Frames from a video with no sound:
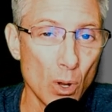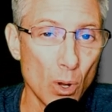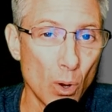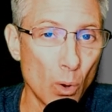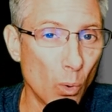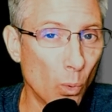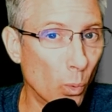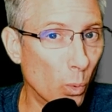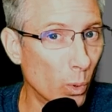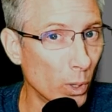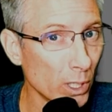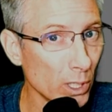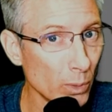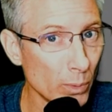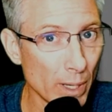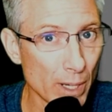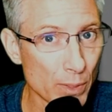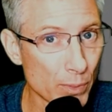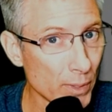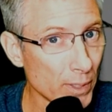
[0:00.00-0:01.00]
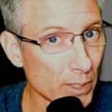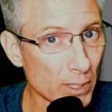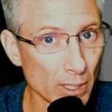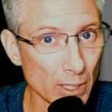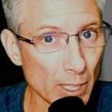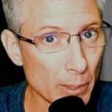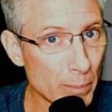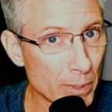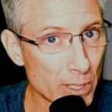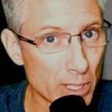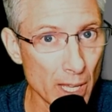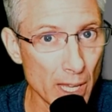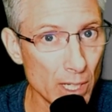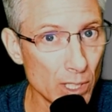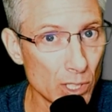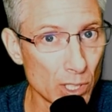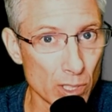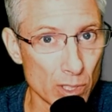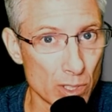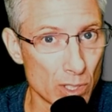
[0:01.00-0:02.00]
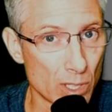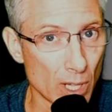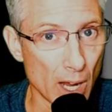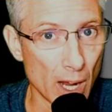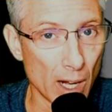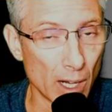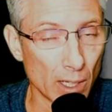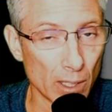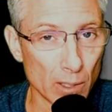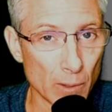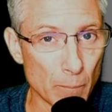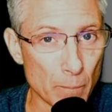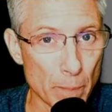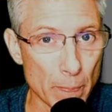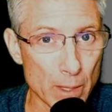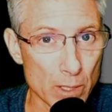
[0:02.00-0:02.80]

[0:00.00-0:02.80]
What do I think the limitations are?